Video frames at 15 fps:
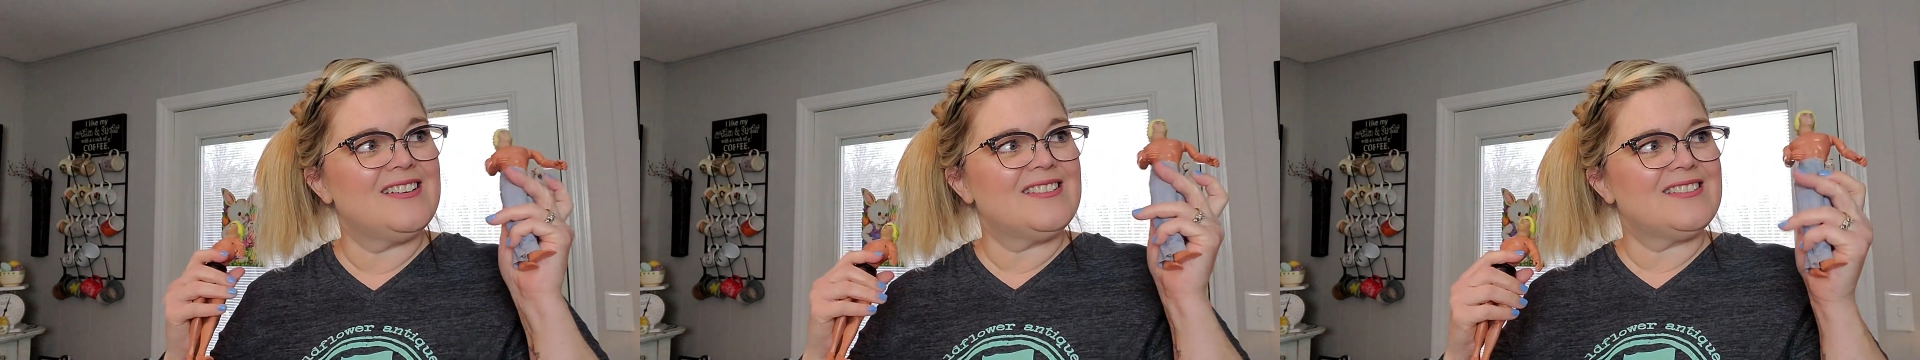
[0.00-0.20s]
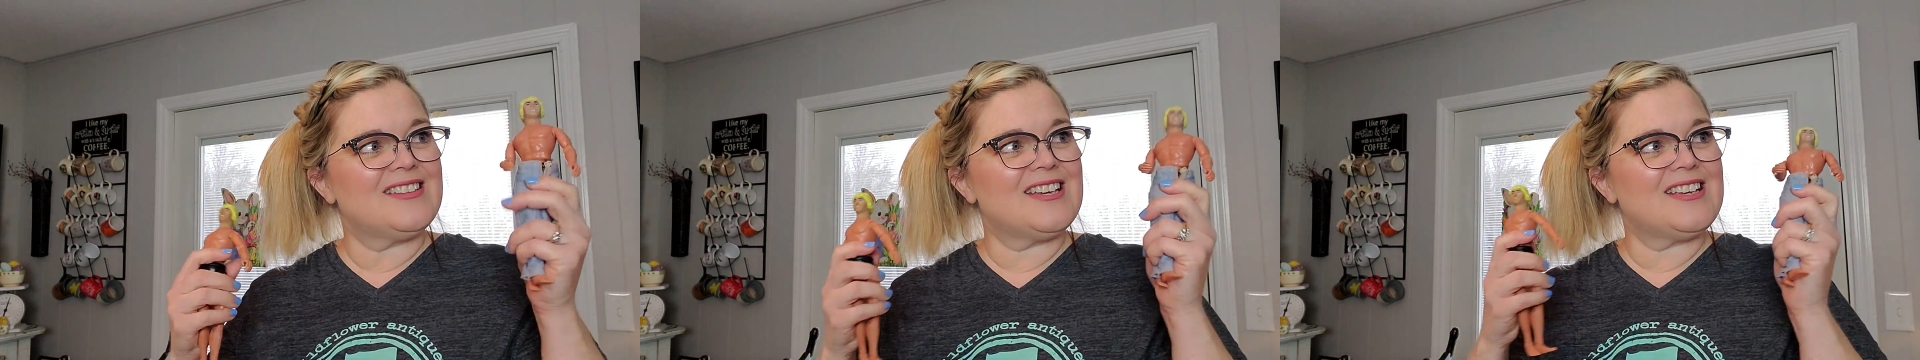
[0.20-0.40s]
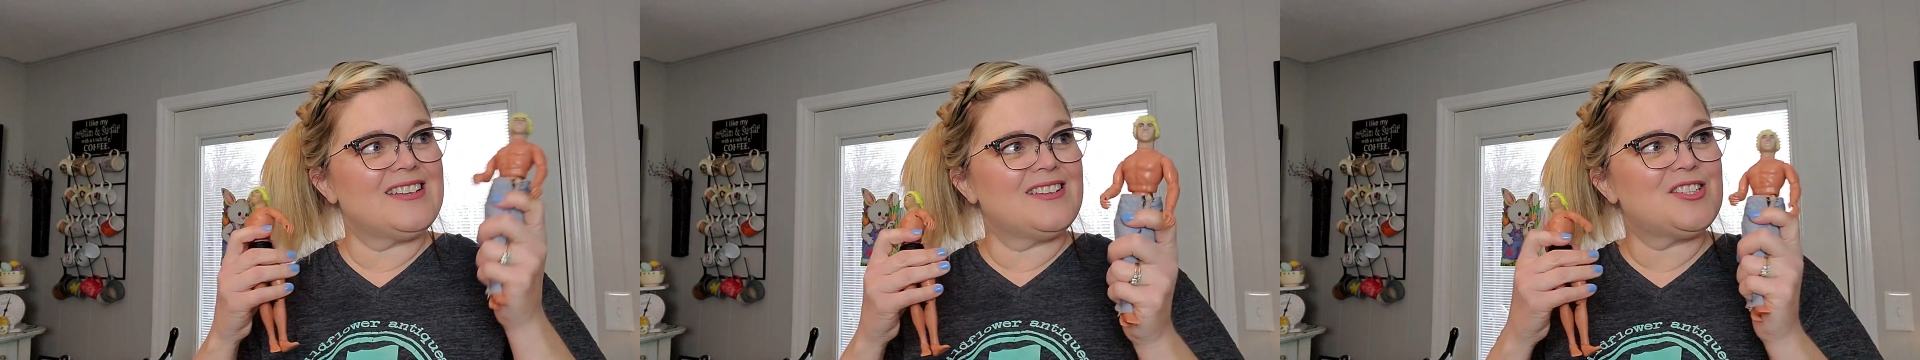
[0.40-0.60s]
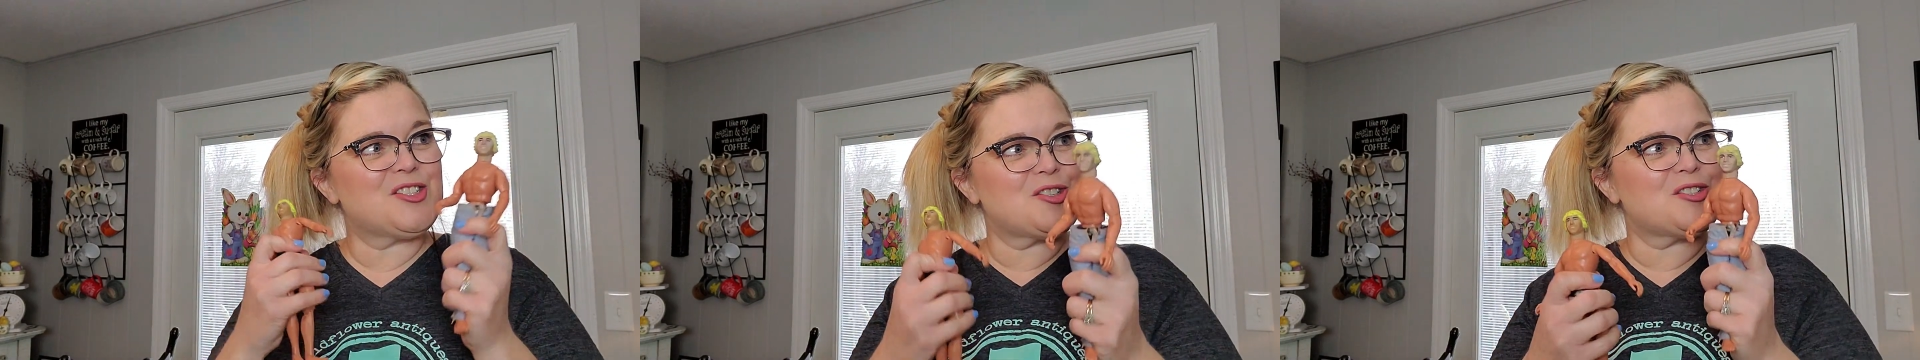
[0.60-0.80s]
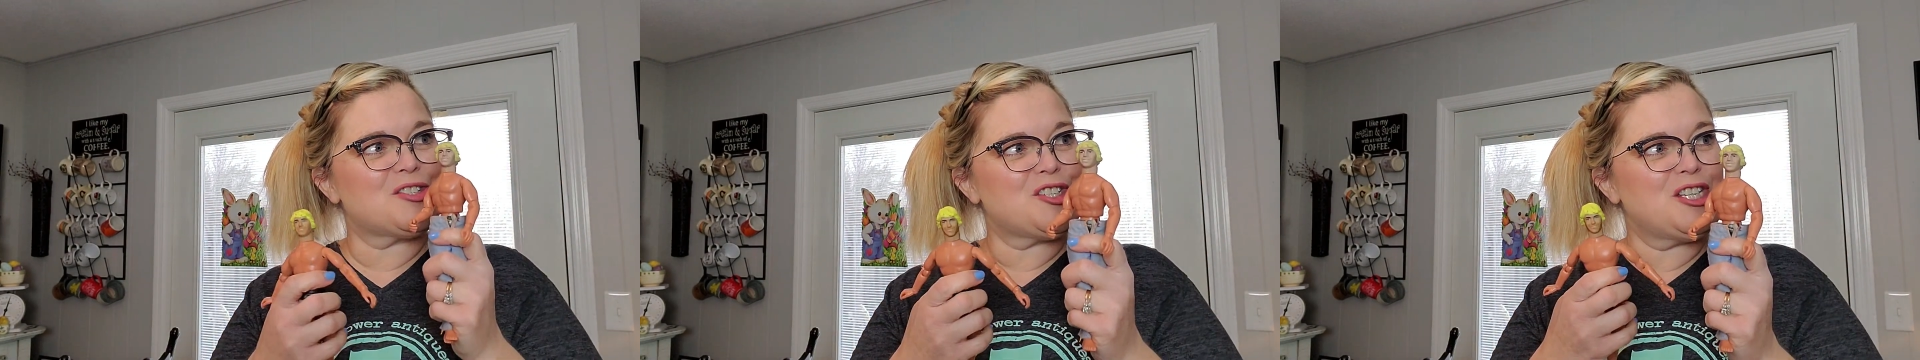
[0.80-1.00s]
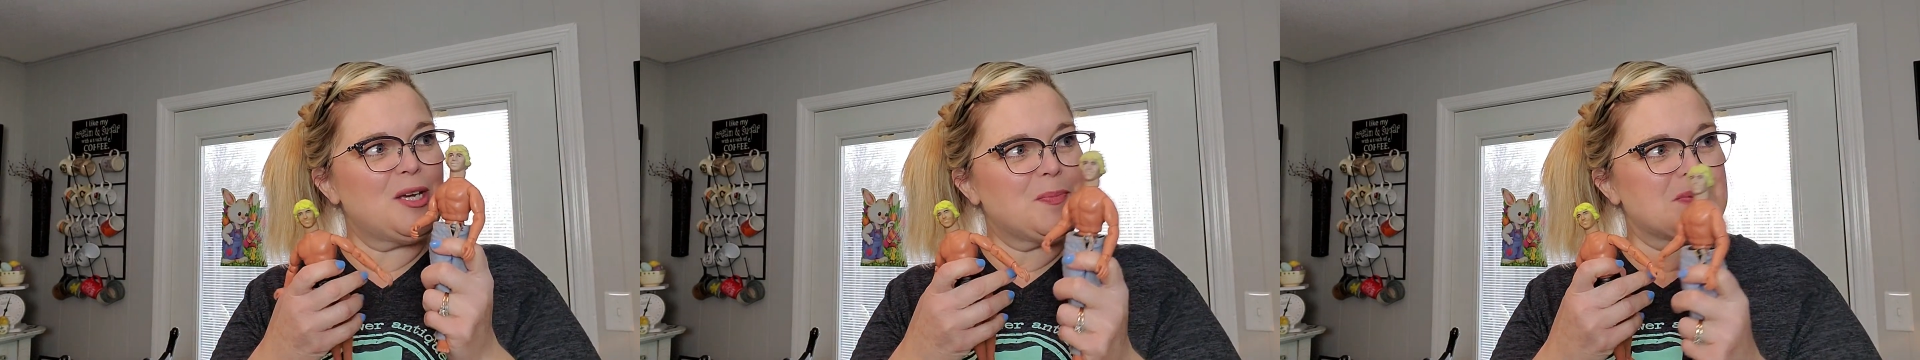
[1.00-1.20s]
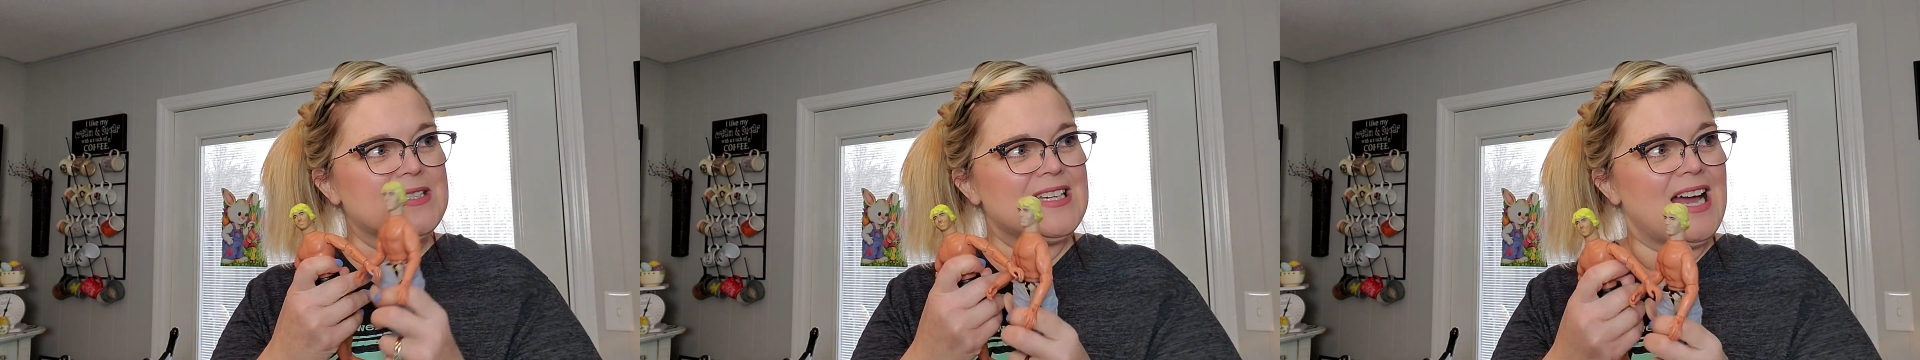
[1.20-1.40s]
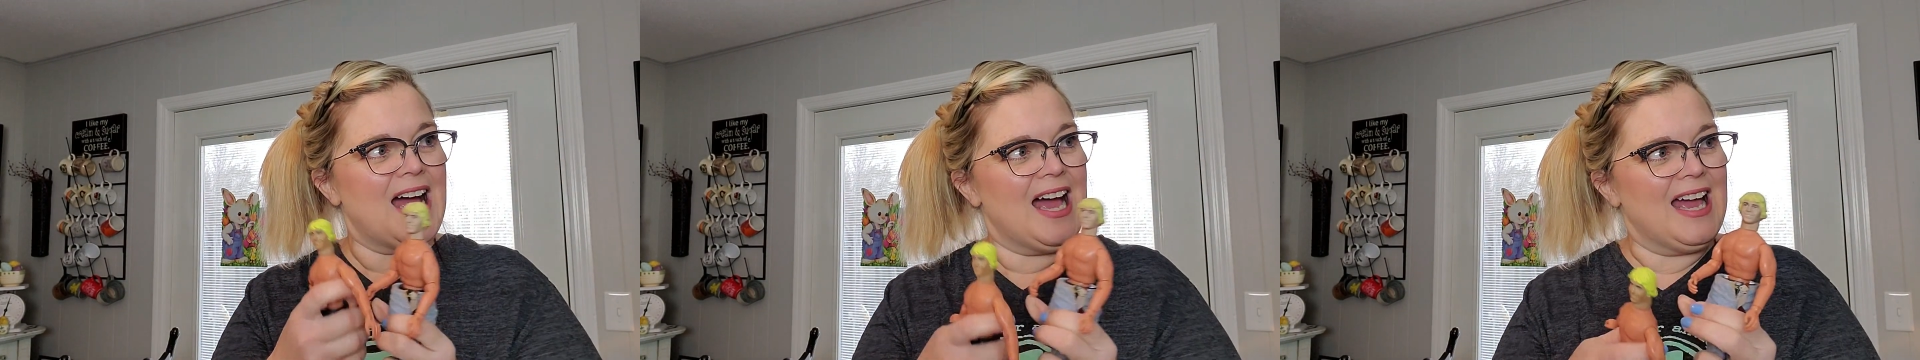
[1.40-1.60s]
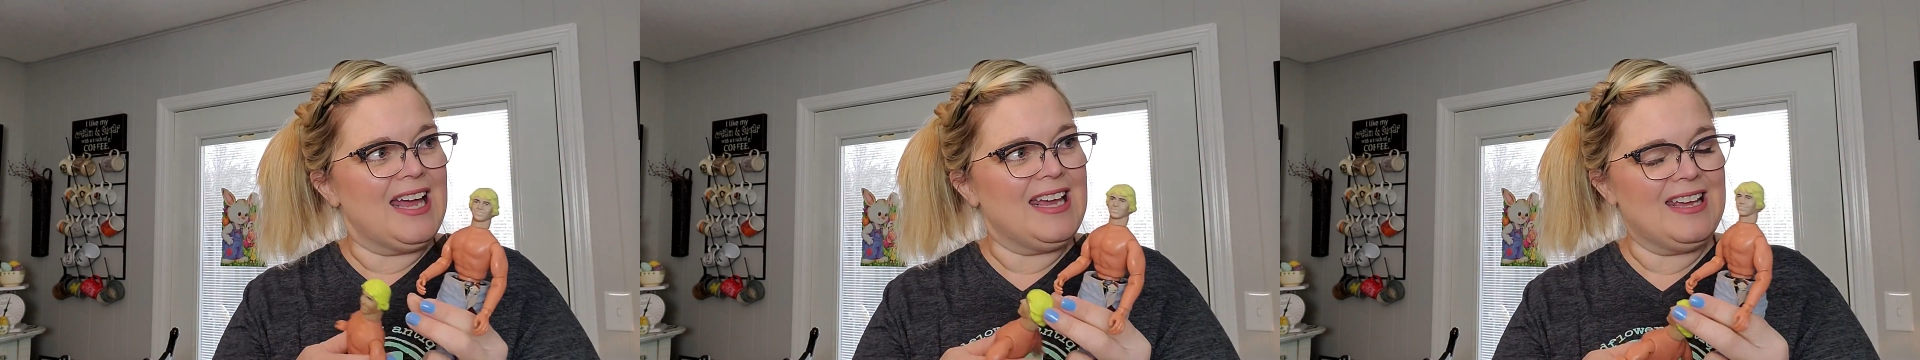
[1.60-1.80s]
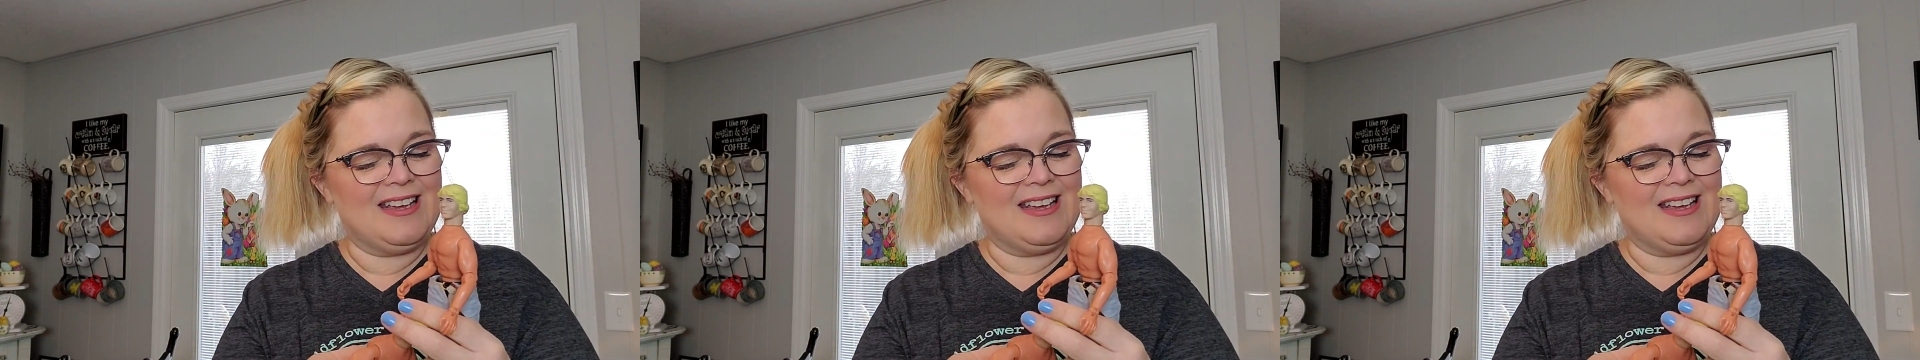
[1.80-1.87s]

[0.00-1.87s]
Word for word: the Chips guy,